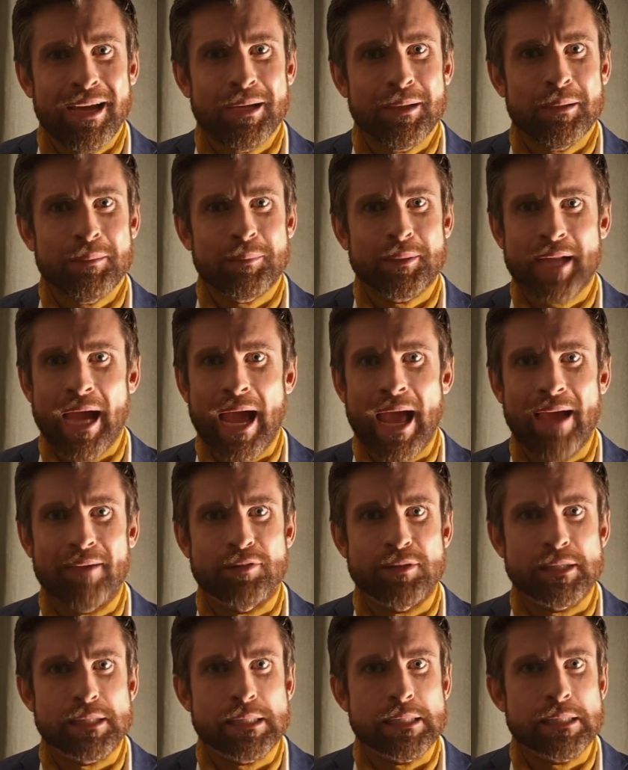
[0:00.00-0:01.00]
but I
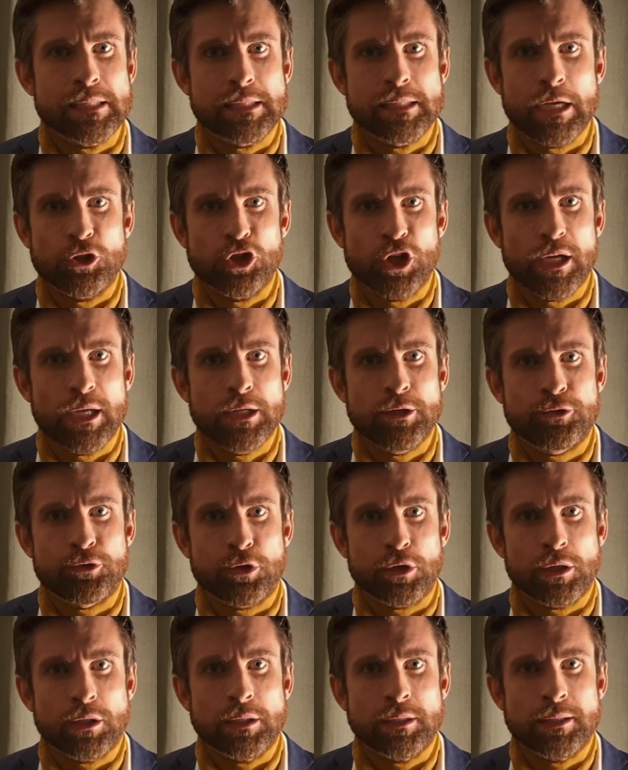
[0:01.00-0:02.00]
haven't seen such
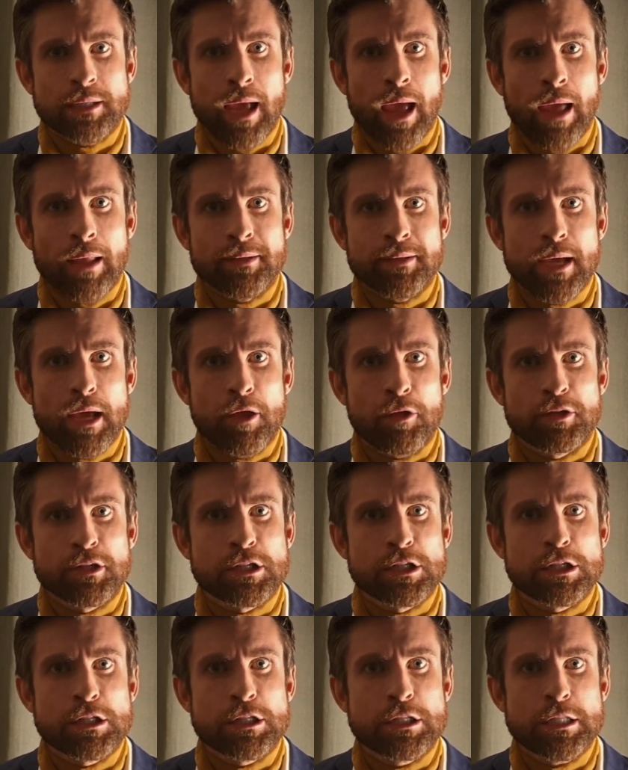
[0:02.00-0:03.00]
intricate and
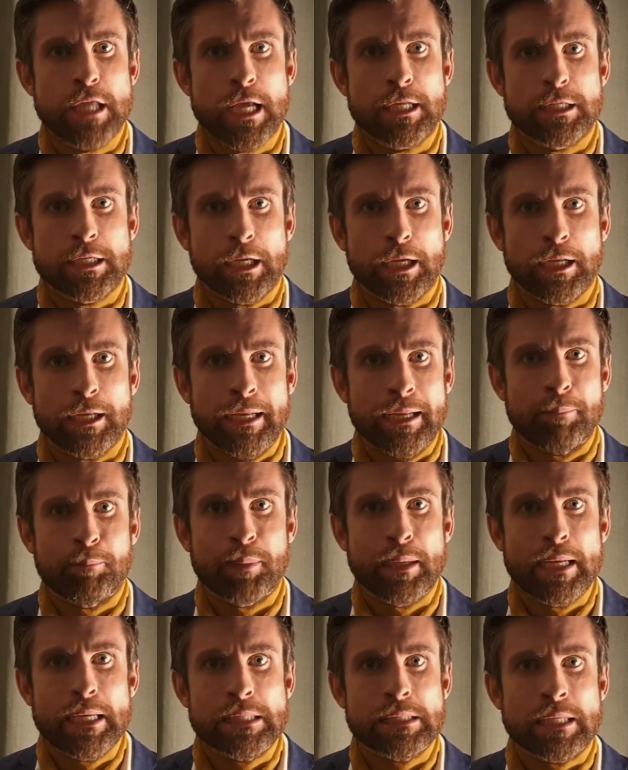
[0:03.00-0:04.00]
aesthetically
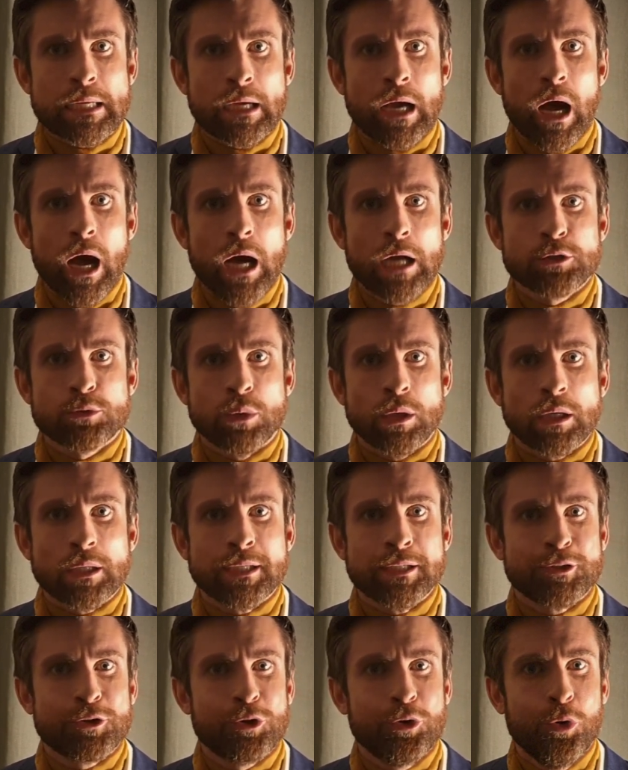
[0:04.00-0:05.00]
pleasing artwork
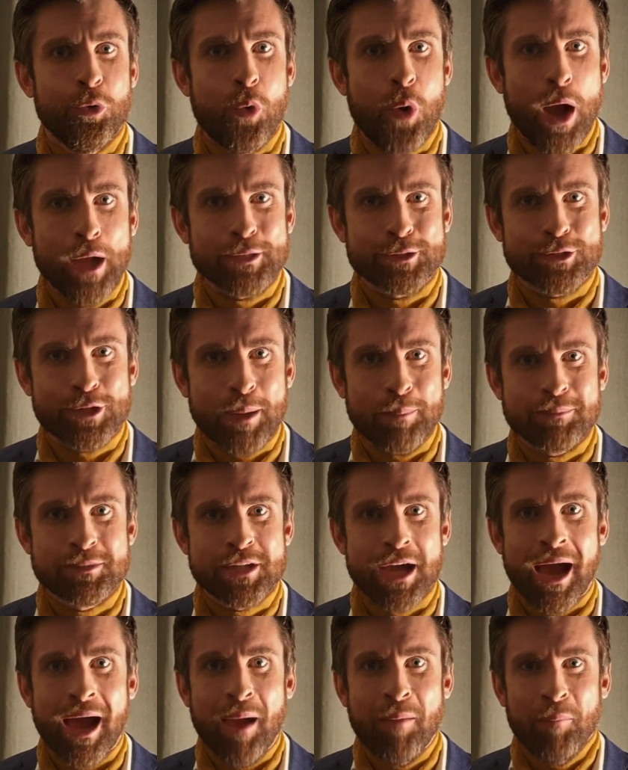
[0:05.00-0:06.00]
in quite some
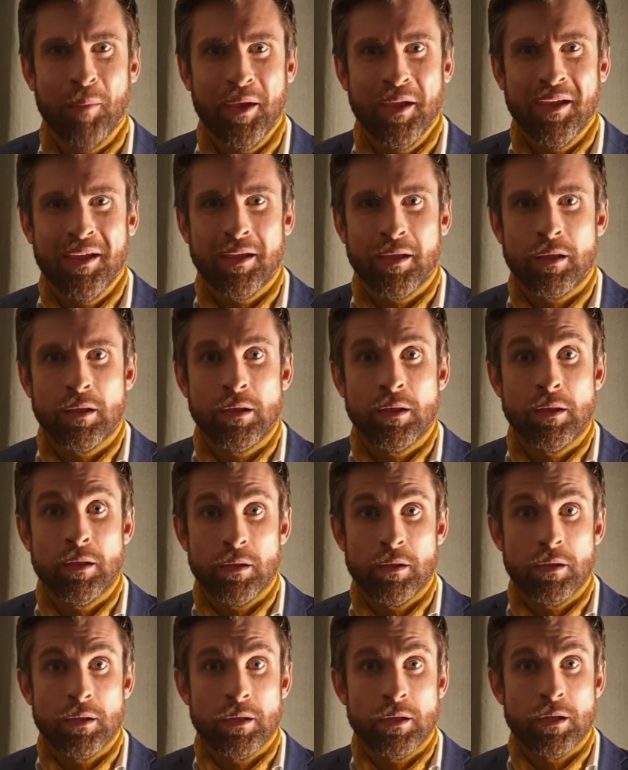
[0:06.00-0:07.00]
time."
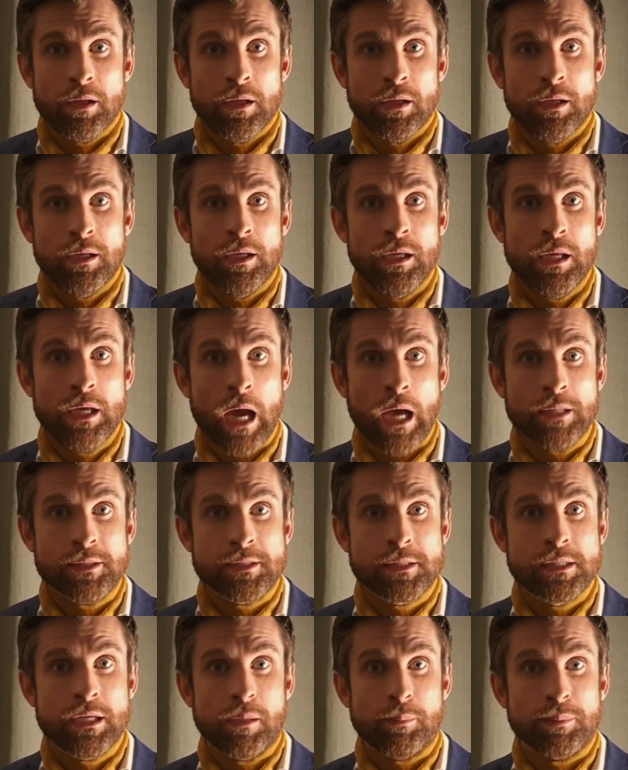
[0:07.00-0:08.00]
He
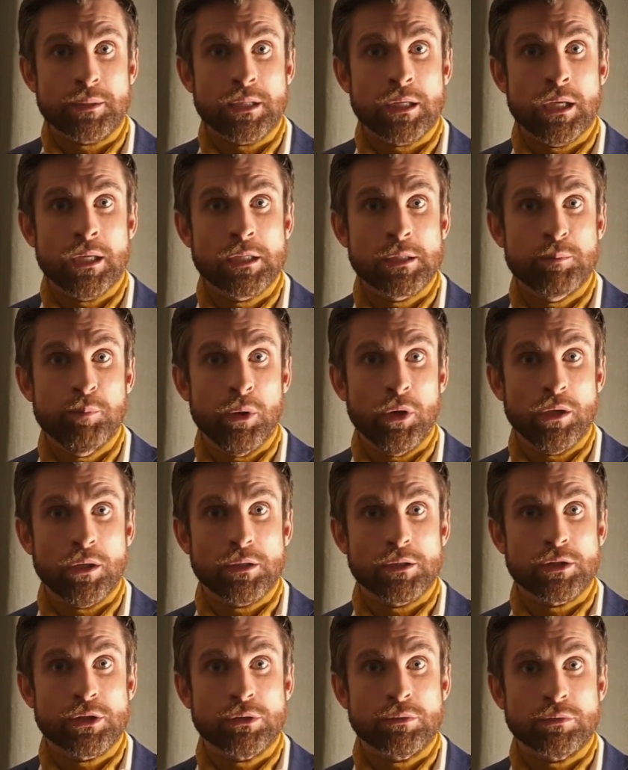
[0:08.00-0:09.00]
unzipped his
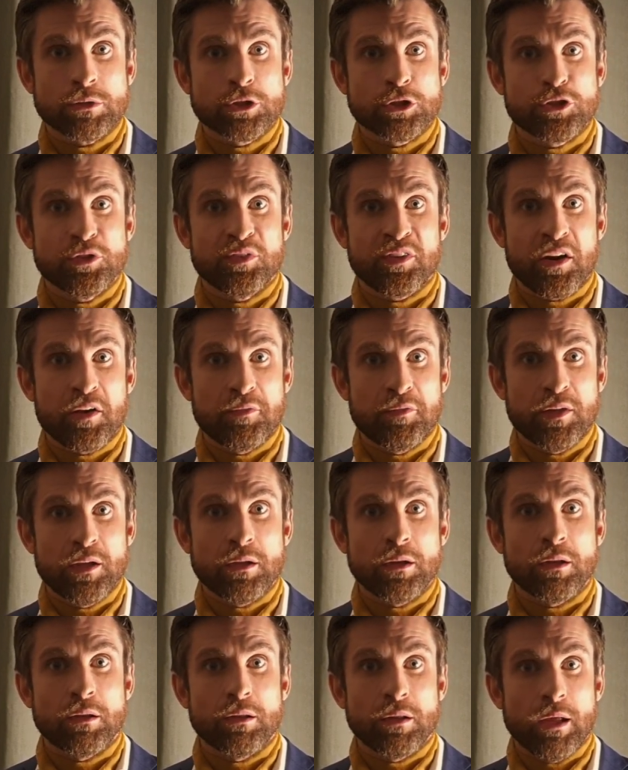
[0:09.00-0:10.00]
boiler suit to
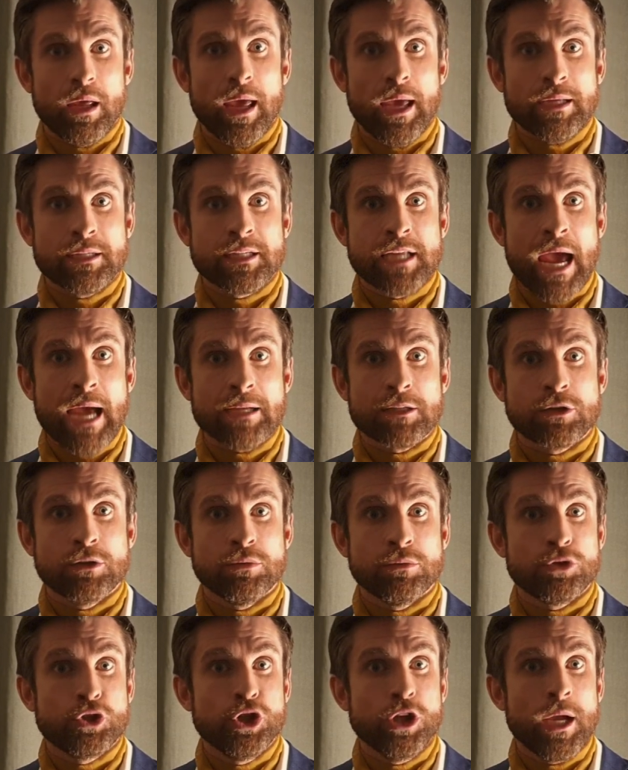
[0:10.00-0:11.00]
reveal a
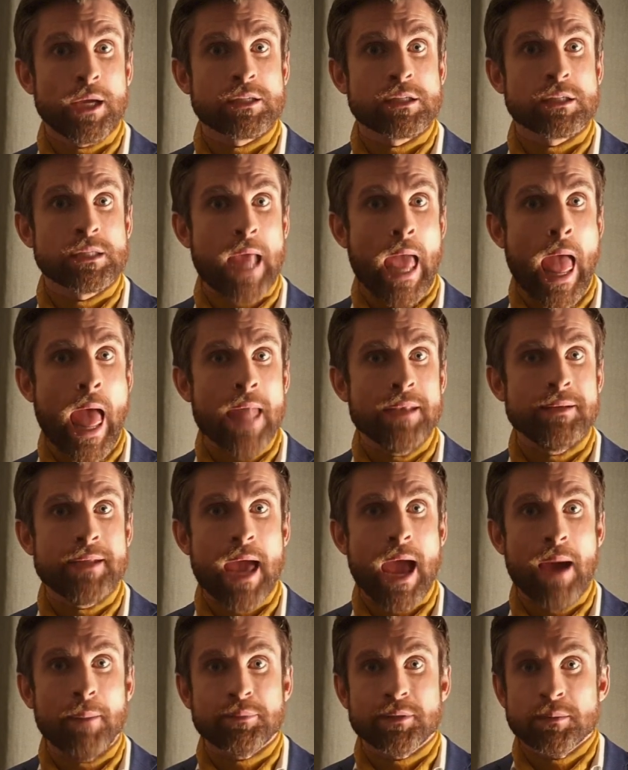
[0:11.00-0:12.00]
tattooed chest and
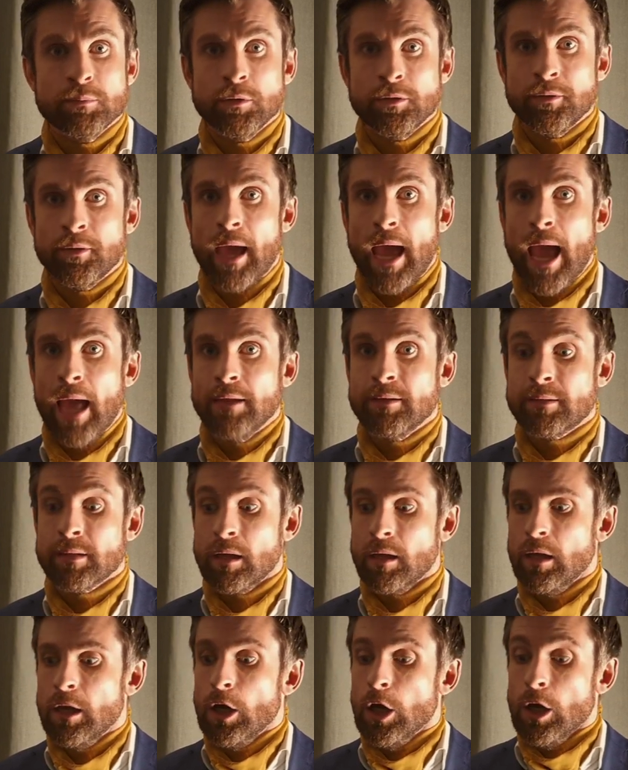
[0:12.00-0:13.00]
abdomen and
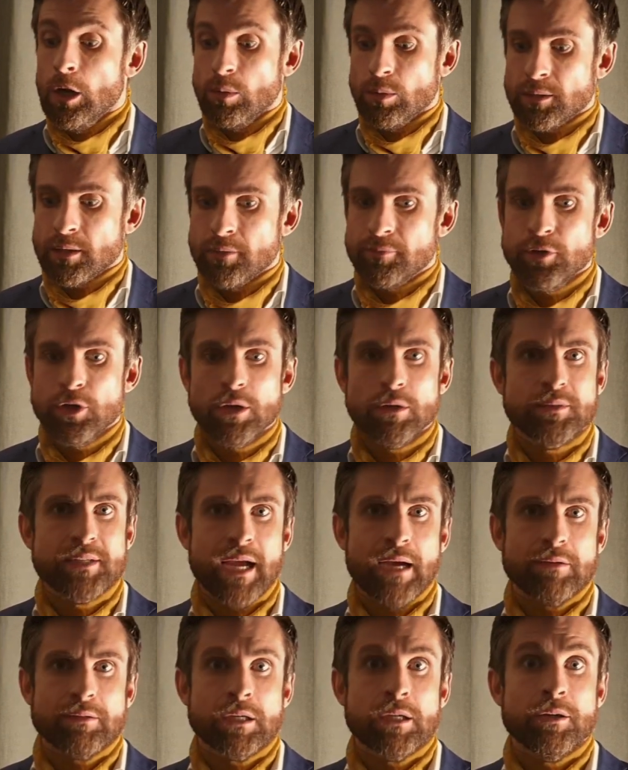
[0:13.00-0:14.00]
would have no
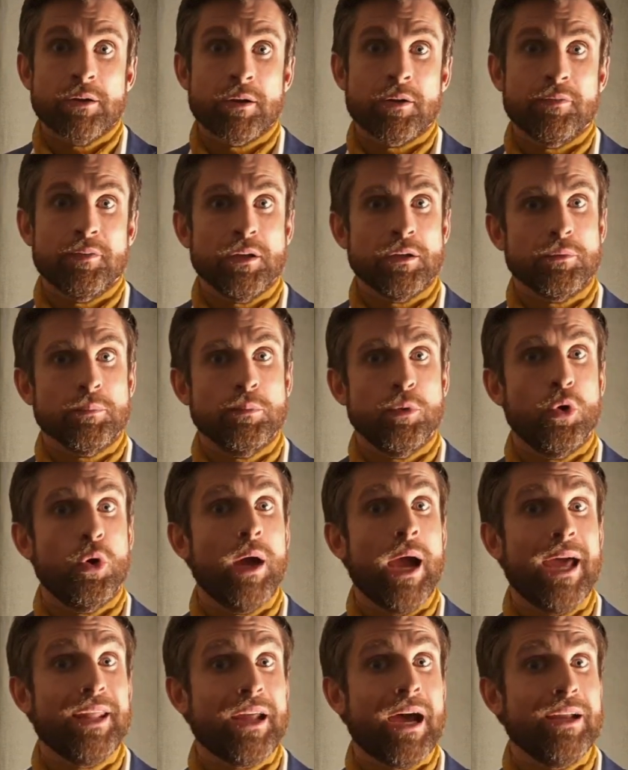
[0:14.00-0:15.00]
doubt revealed
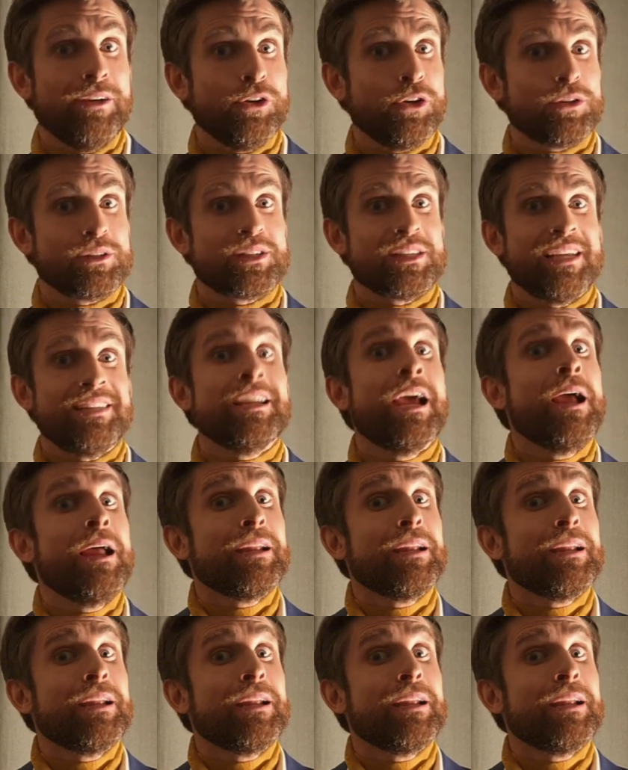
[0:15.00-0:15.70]
more had I not said,